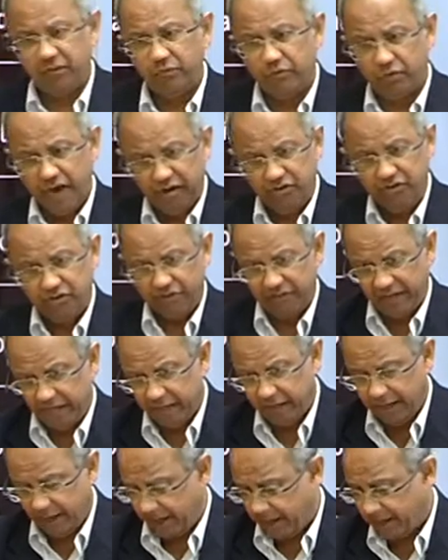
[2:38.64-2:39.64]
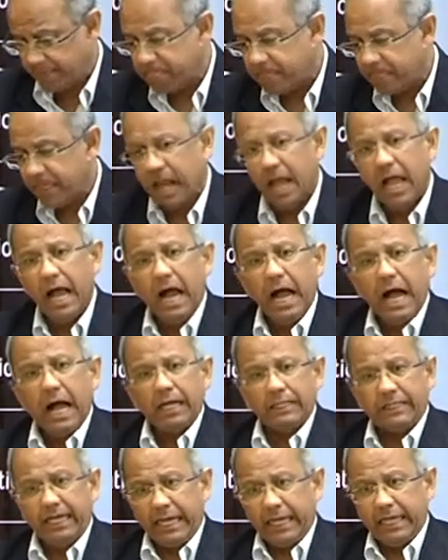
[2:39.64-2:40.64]
fringe of India,
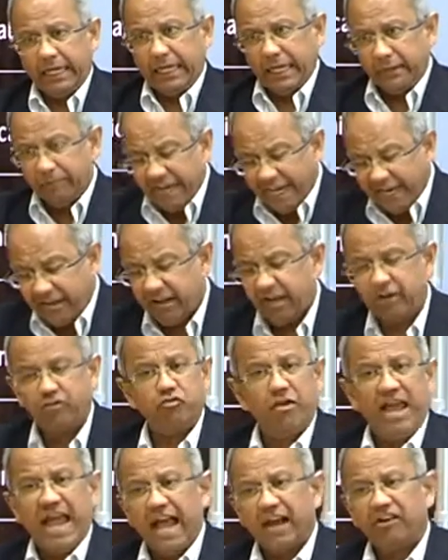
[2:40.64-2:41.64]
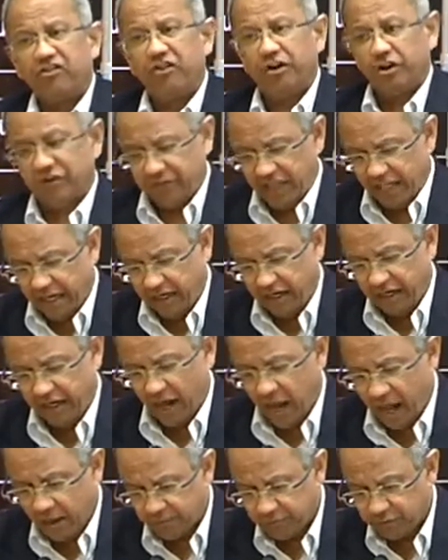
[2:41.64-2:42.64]
the immediate reaction of the Indian
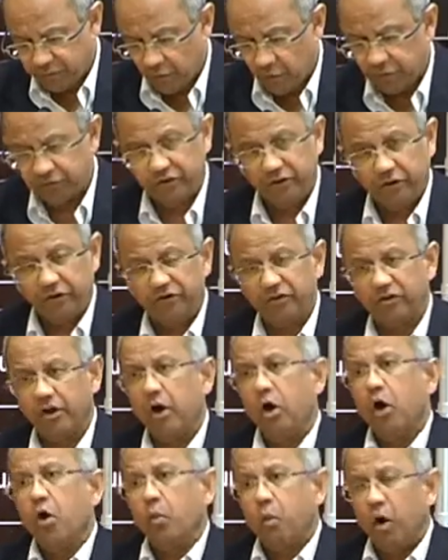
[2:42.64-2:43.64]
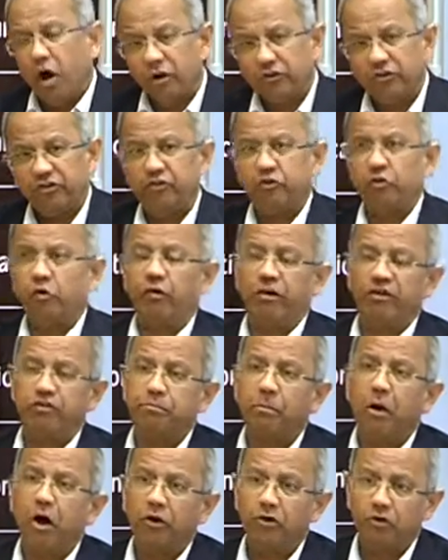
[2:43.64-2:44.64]
armed forces was to
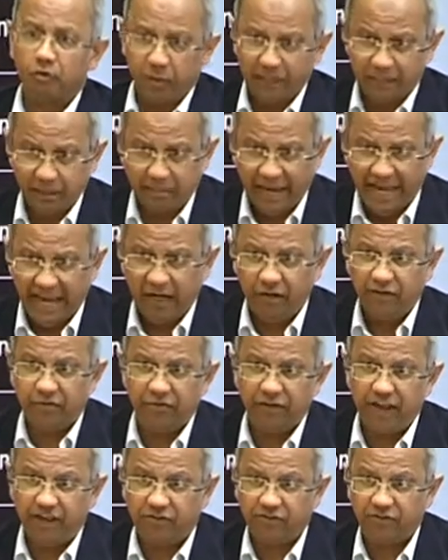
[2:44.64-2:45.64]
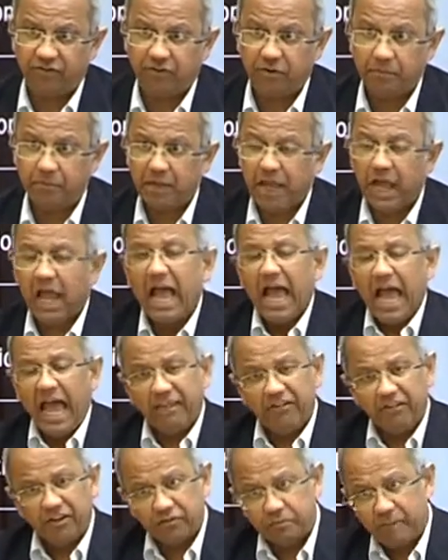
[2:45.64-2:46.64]
respond with a mailed fist.
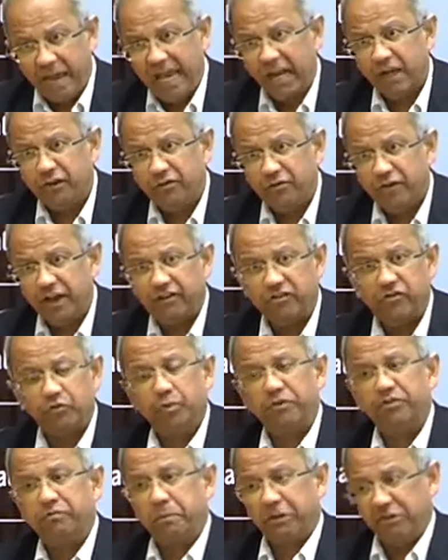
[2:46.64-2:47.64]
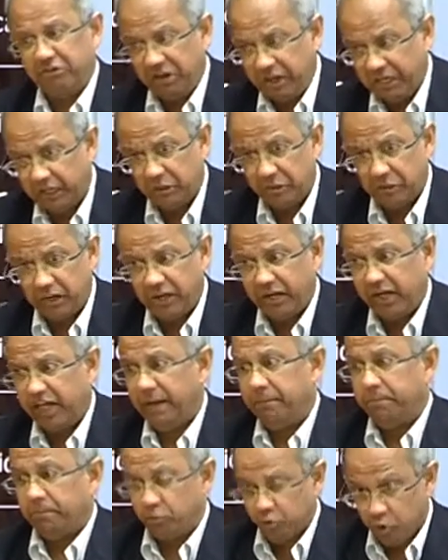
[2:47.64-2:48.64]
And this mailed fist was particularly
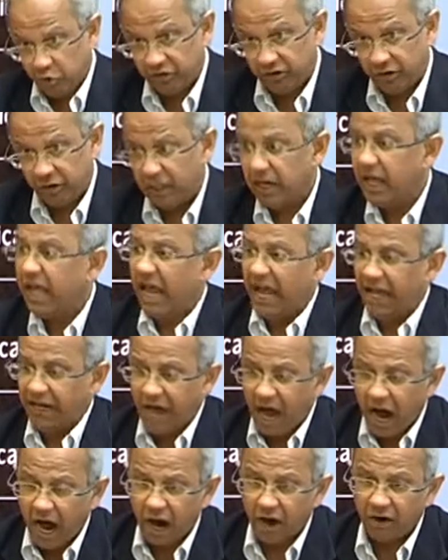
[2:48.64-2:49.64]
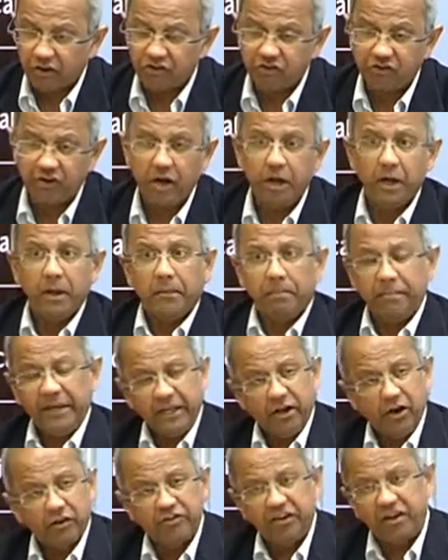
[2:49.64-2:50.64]
brutal and harsh
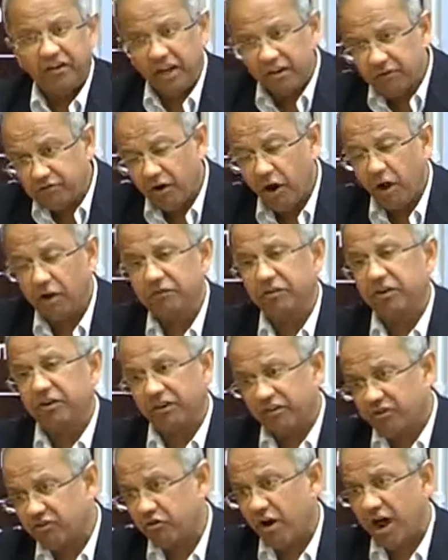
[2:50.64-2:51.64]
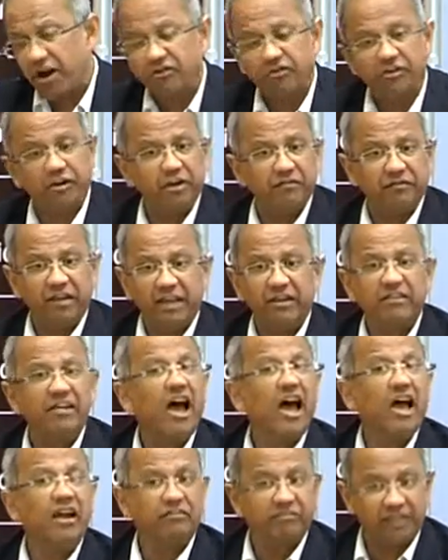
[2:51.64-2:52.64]
because it involved the destruction of
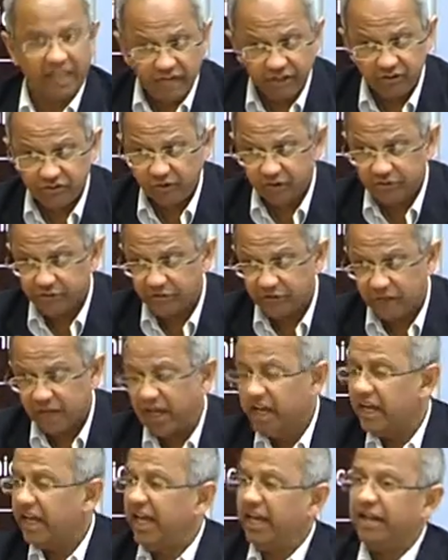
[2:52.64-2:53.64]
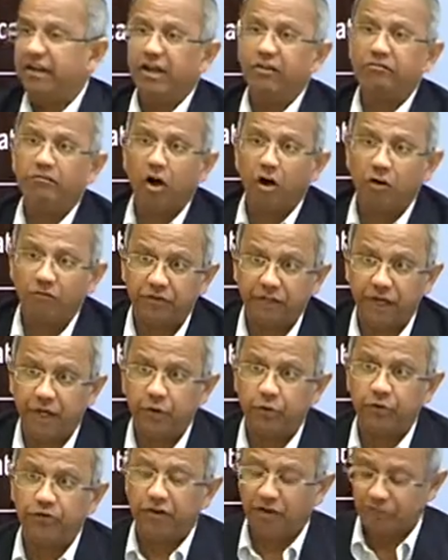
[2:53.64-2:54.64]
entire villages, it involved the
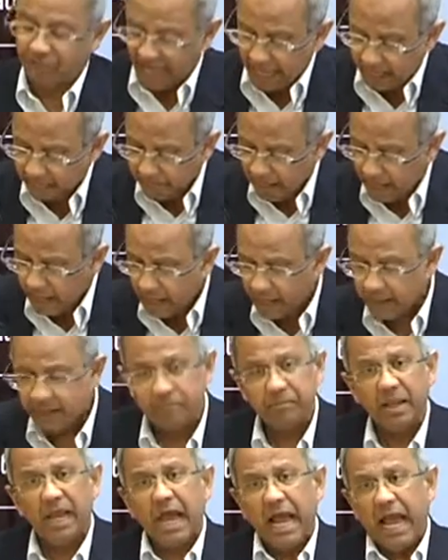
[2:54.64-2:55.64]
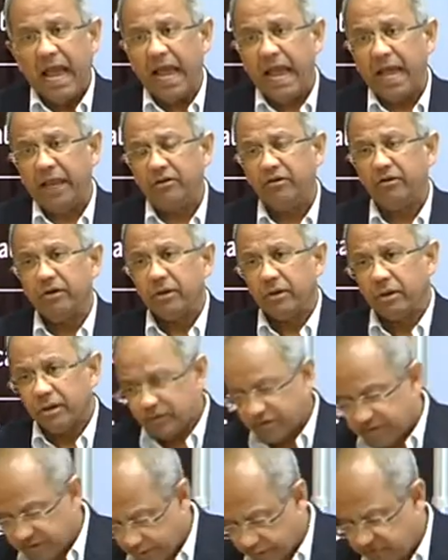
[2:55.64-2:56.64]
use of air power, and
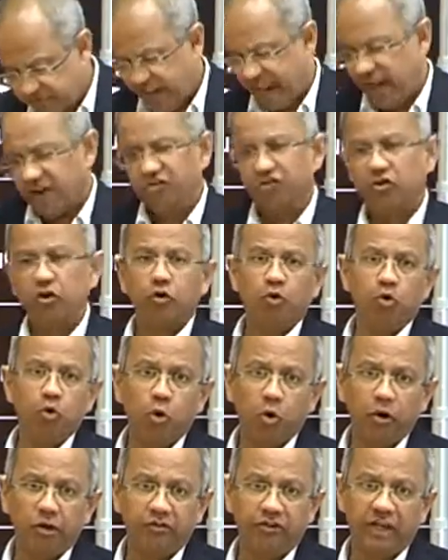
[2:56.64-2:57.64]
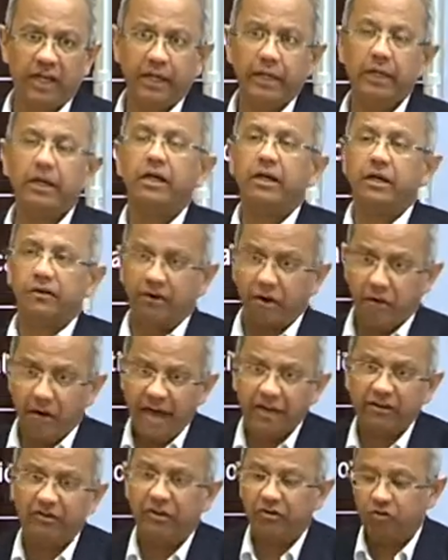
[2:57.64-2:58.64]
substantial cruelty
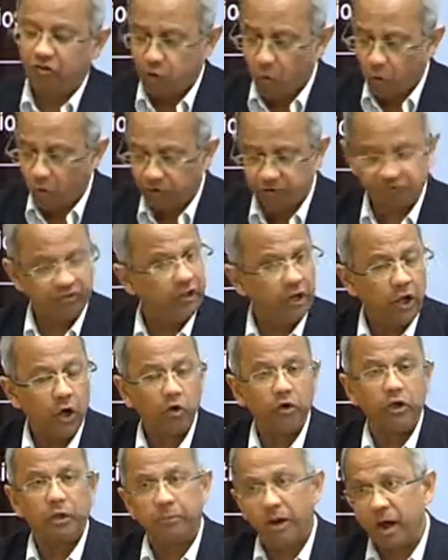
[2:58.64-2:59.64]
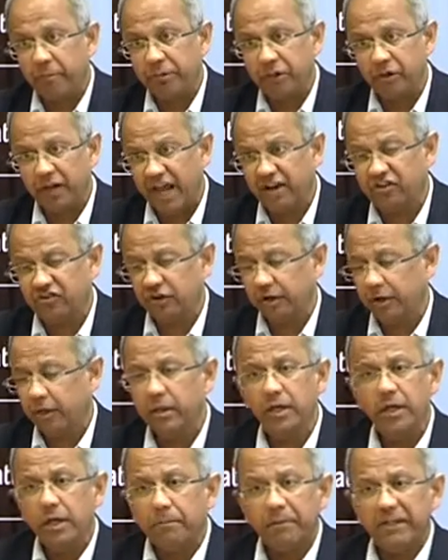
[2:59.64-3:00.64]
directed towards the local population.
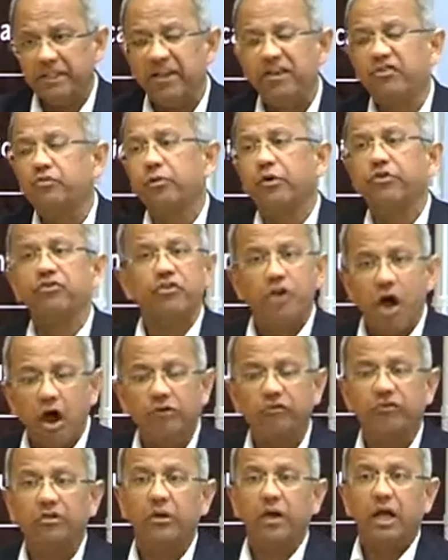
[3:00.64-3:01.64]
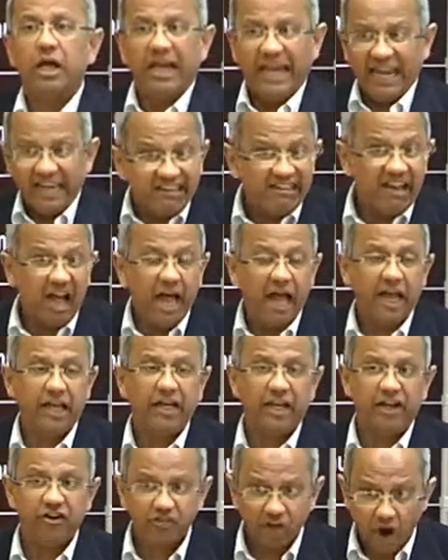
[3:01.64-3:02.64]
But this was not
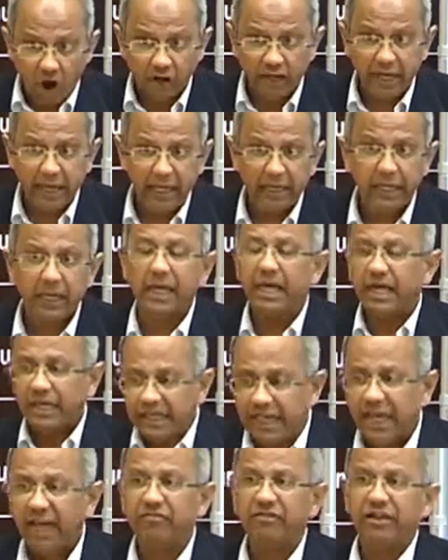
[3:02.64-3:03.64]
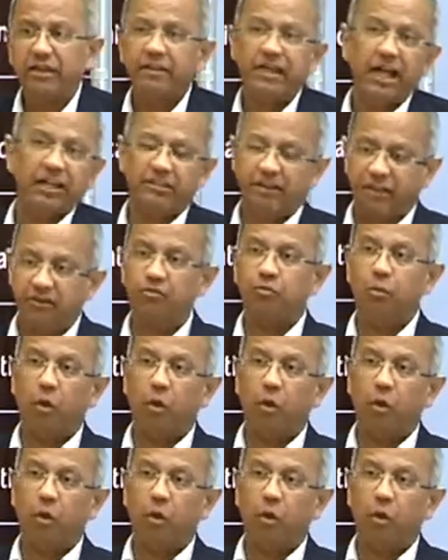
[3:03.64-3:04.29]
entirely shocking, given that this